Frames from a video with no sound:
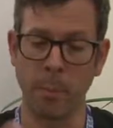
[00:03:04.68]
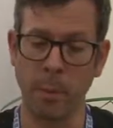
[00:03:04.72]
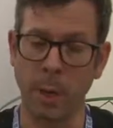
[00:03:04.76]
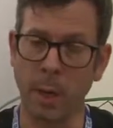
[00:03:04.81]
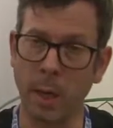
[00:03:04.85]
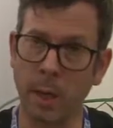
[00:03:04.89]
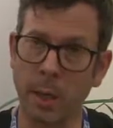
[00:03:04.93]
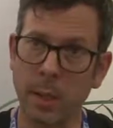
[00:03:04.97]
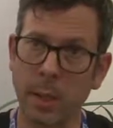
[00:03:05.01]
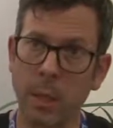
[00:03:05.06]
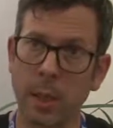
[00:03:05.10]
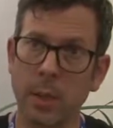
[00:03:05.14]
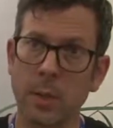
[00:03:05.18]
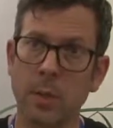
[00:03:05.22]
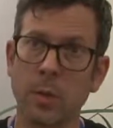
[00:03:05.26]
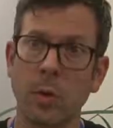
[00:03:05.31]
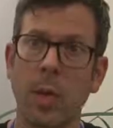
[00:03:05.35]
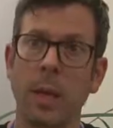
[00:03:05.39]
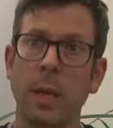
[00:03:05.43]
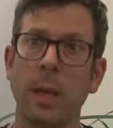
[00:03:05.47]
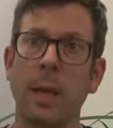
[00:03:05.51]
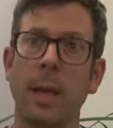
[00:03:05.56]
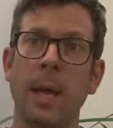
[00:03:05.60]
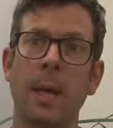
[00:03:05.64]
mark
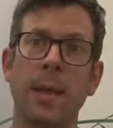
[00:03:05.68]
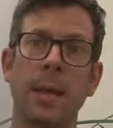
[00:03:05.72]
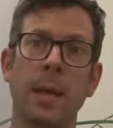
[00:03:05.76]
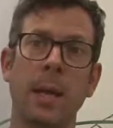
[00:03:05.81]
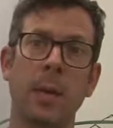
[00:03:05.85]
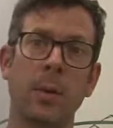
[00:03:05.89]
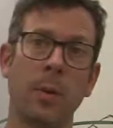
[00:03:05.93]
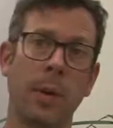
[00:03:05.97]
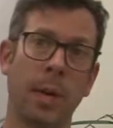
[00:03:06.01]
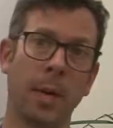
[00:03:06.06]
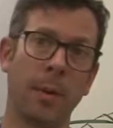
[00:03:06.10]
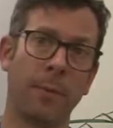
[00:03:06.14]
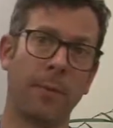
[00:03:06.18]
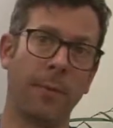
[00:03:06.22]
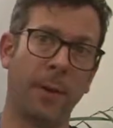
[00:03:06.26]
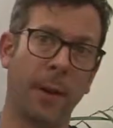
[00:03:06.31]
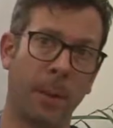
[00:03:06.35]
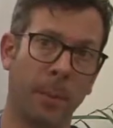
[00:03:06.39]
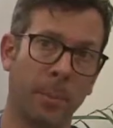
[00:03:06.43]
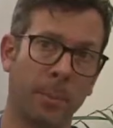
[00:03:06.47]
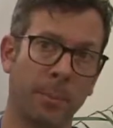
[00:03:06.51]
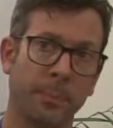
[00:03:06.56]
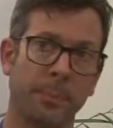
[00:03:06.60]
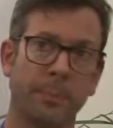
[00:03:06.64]
history, and then you gain
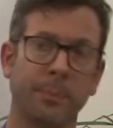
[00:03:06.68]
fame.